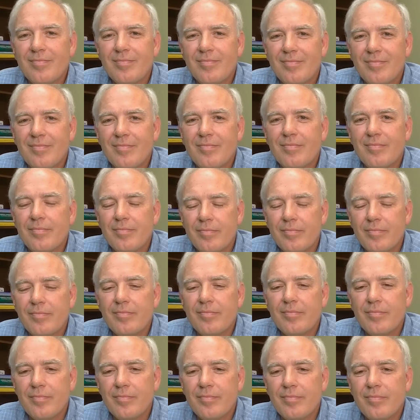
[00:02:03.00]

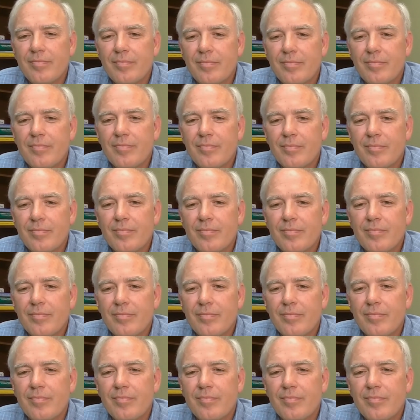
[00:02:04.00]

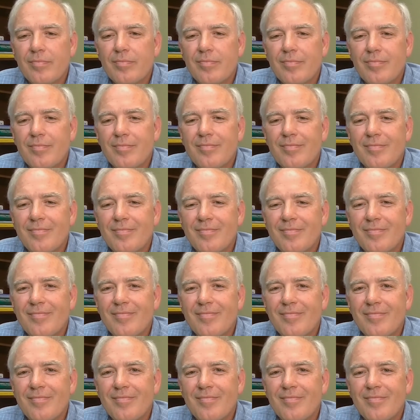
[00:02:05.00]

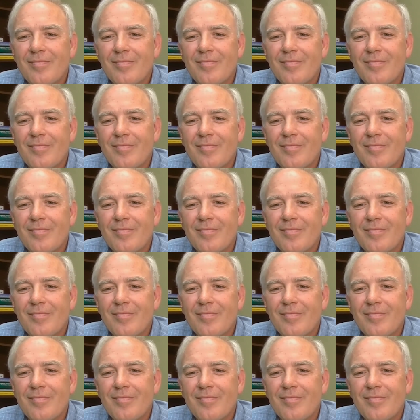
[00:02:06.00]
[no speech]